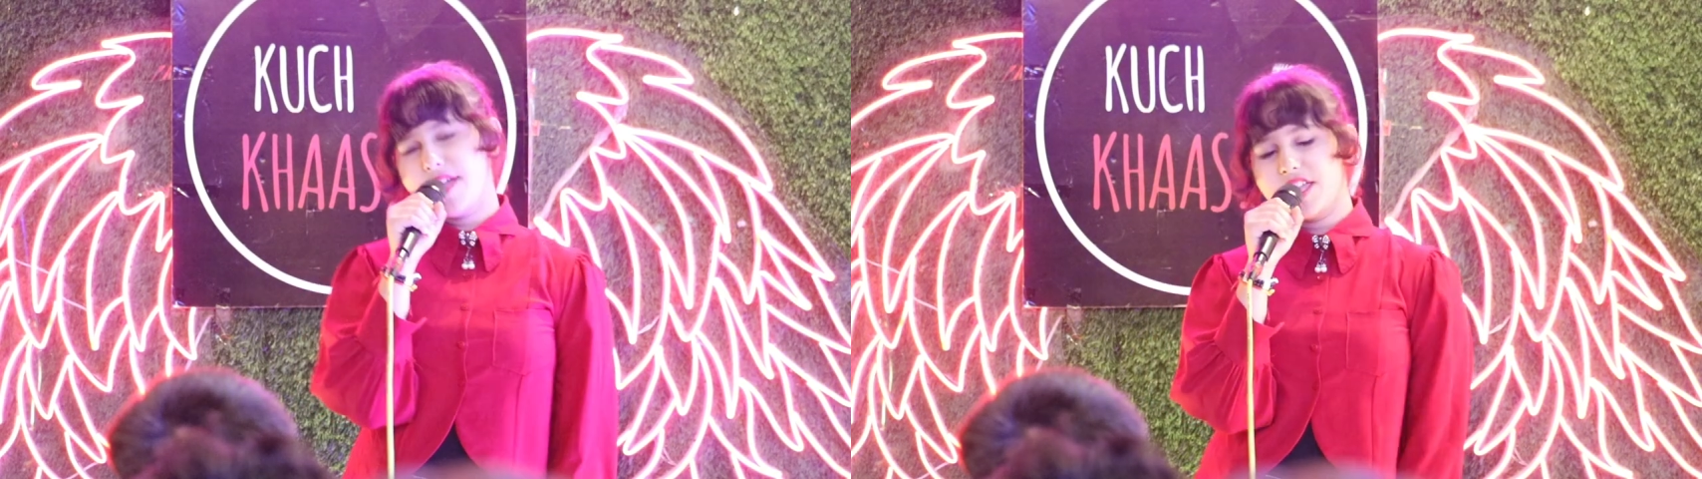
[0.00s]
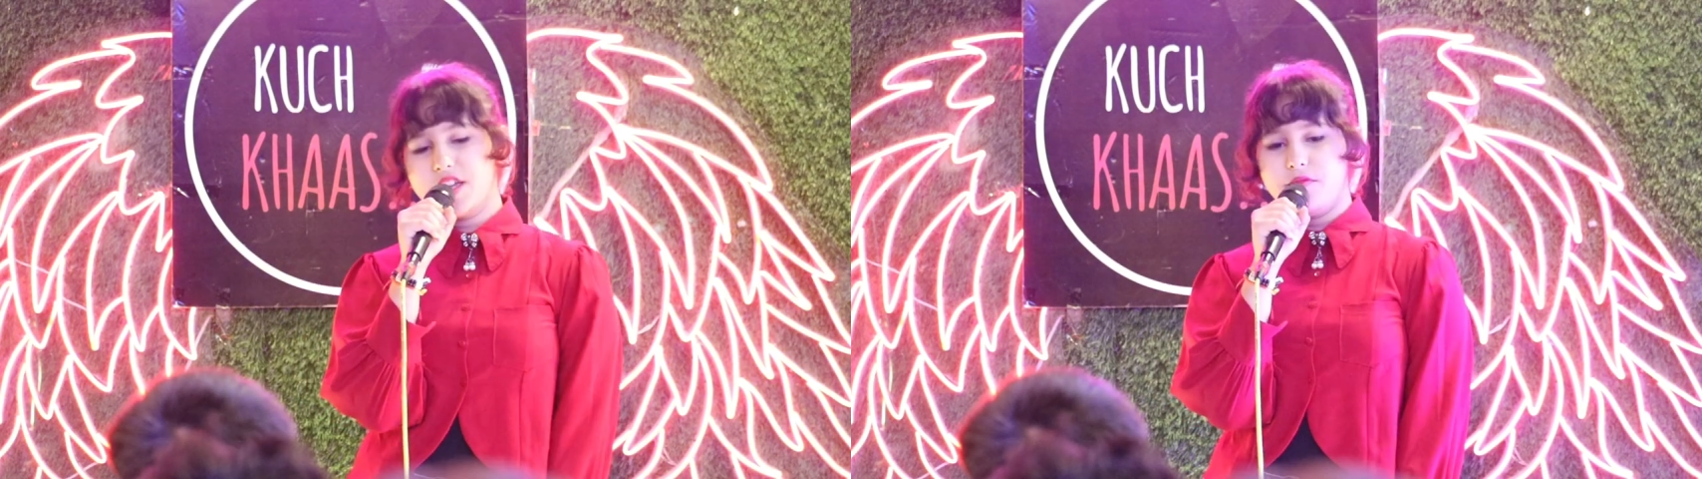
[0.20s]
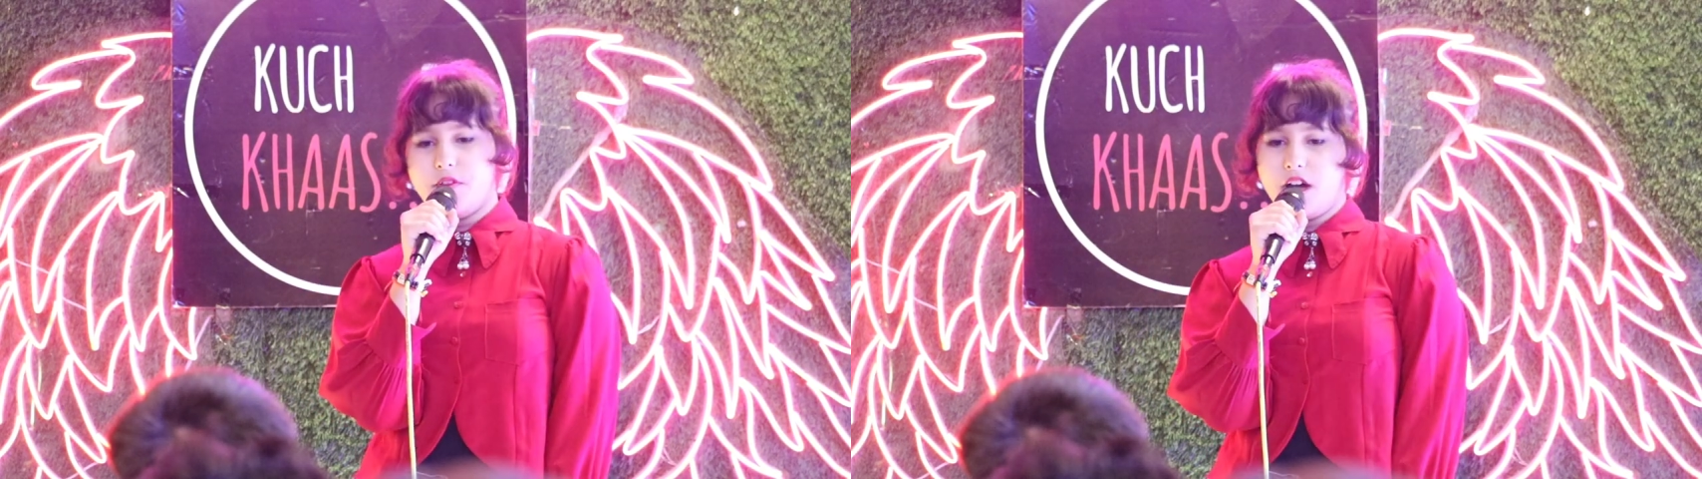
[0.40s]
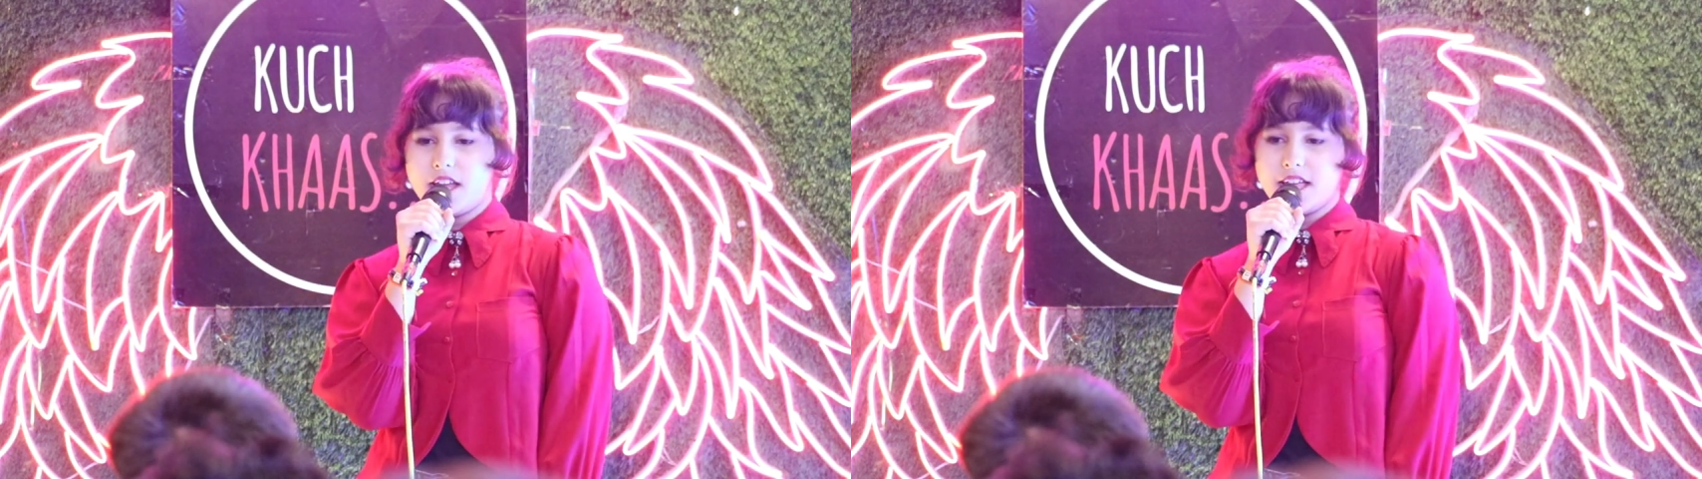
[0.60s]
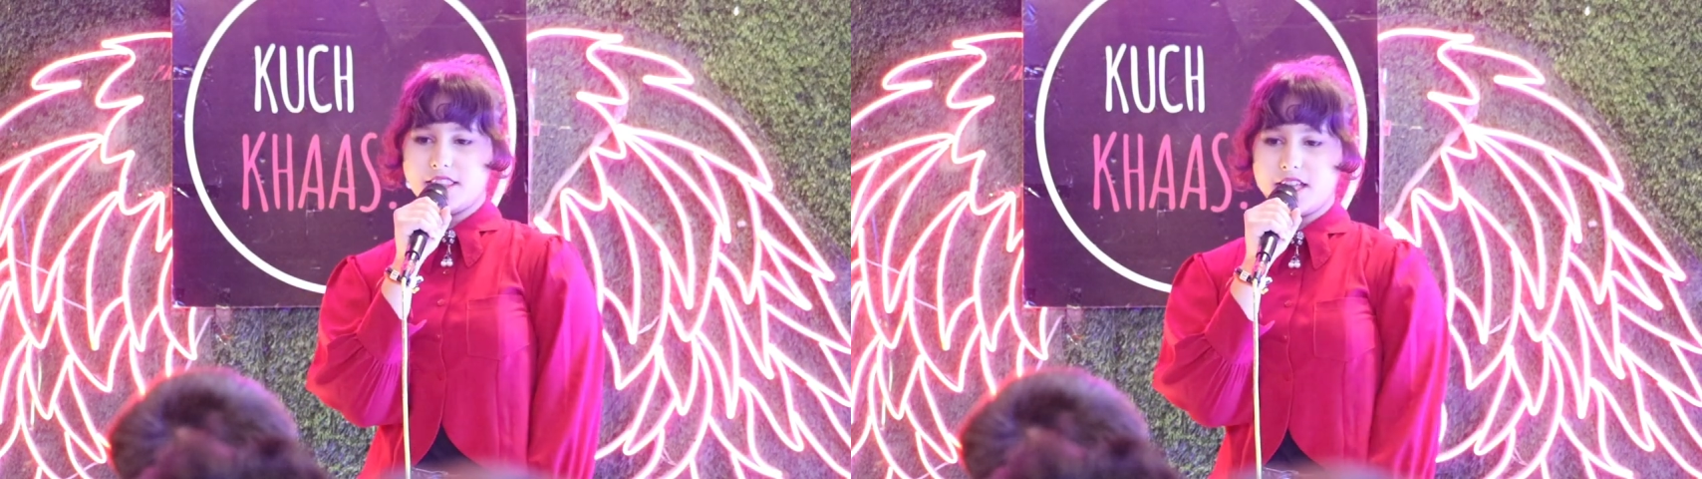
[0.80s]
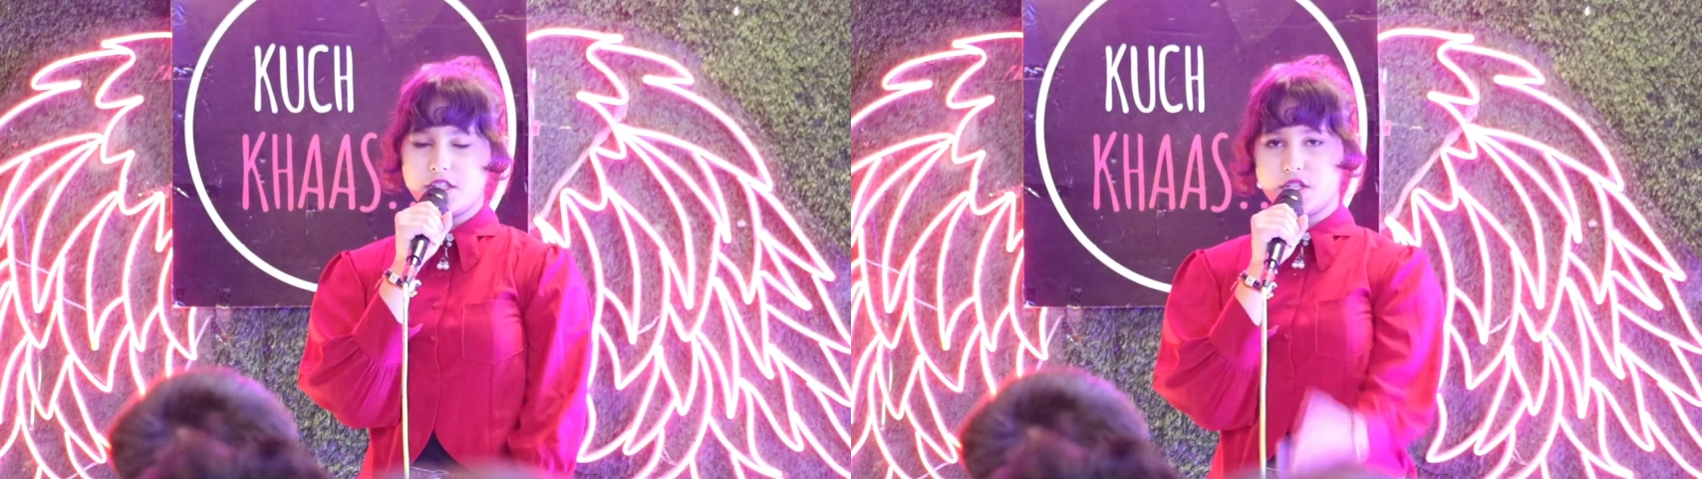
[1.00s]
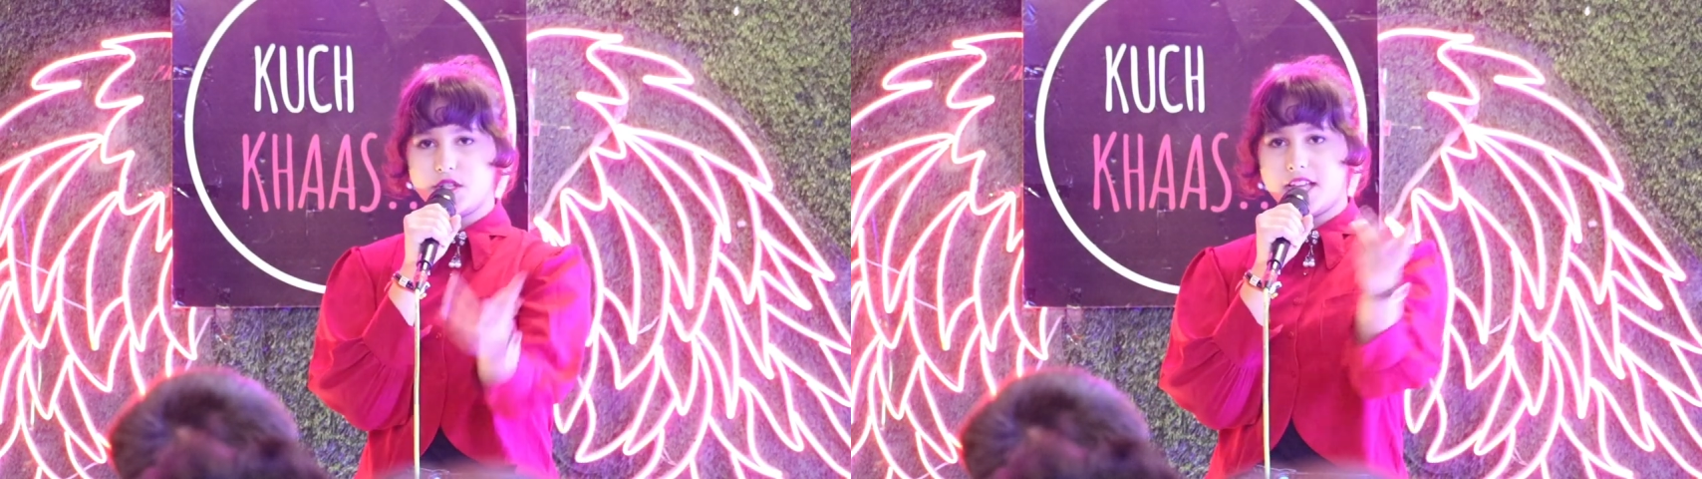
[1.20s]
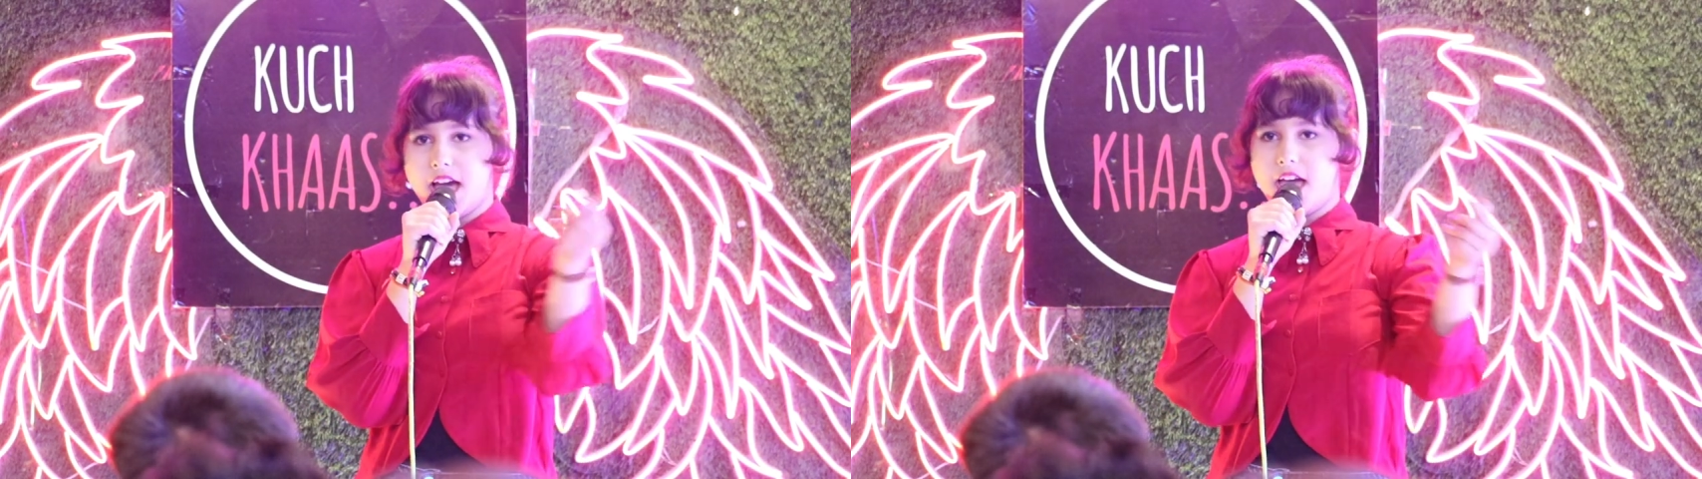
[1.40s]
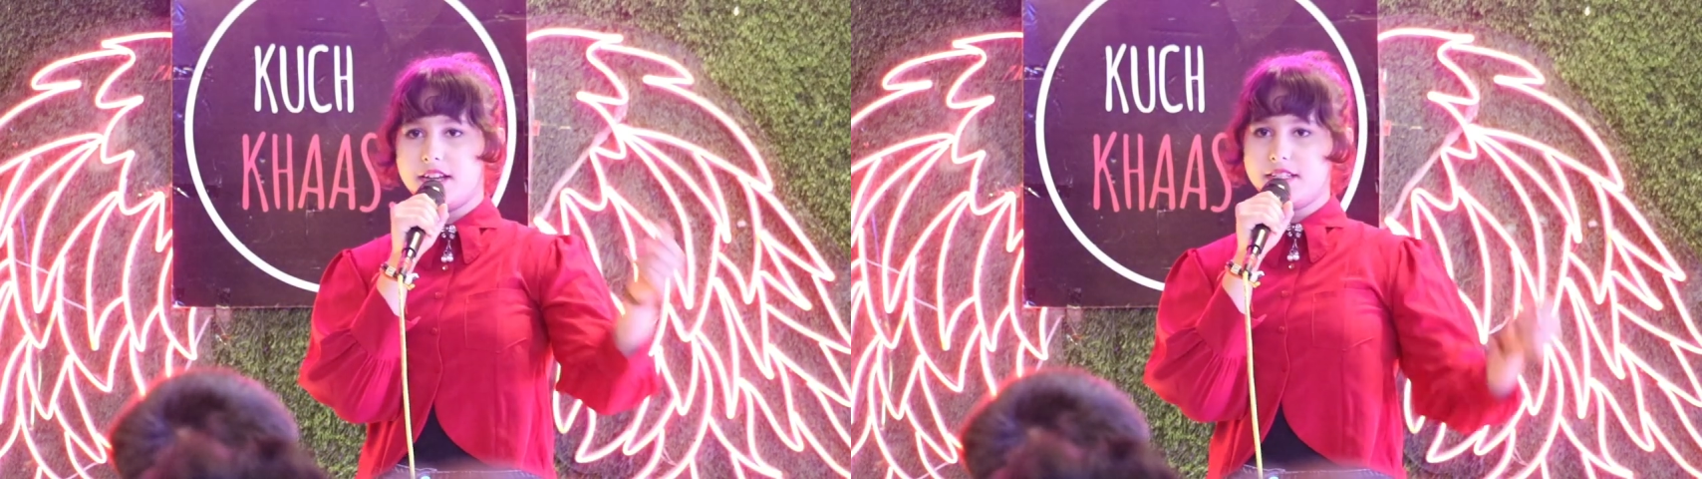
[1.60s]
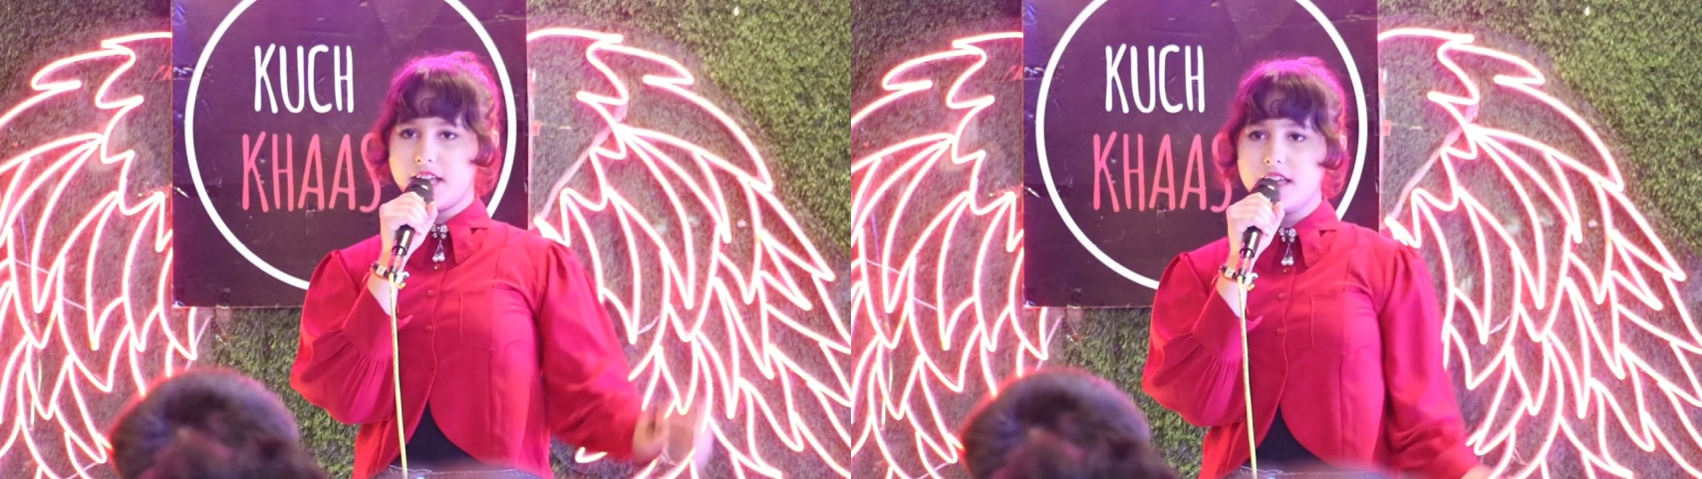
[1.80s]
make you forget that you got
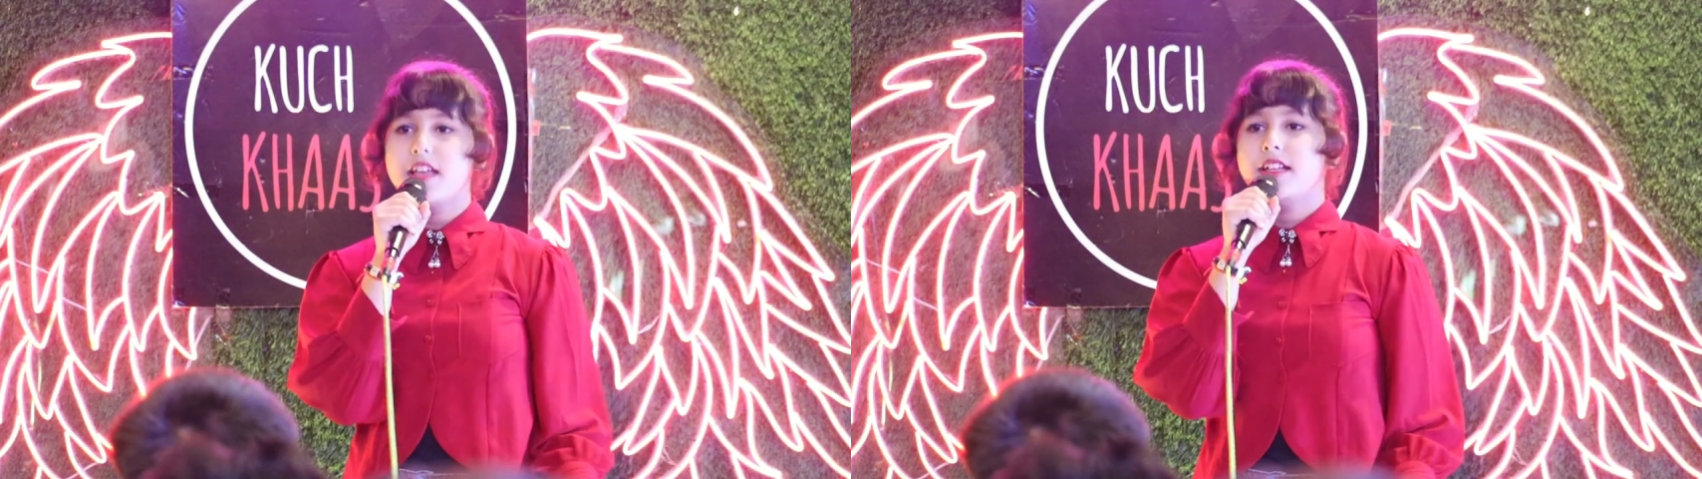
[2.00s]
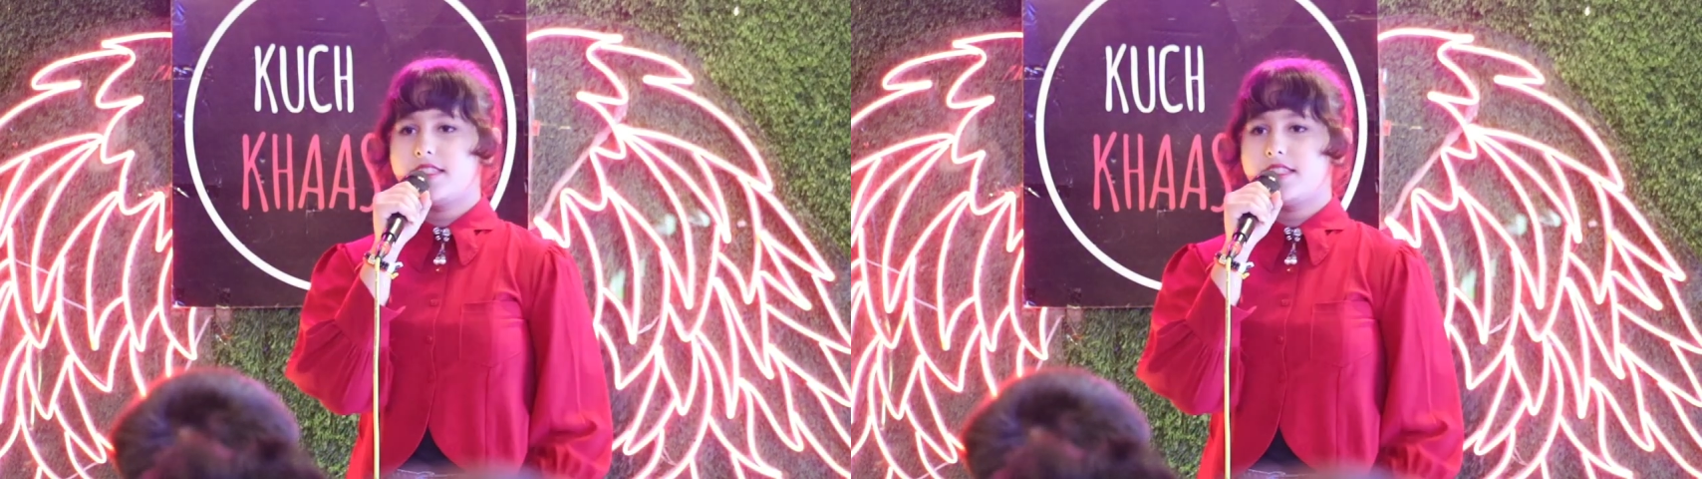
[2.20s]
a type.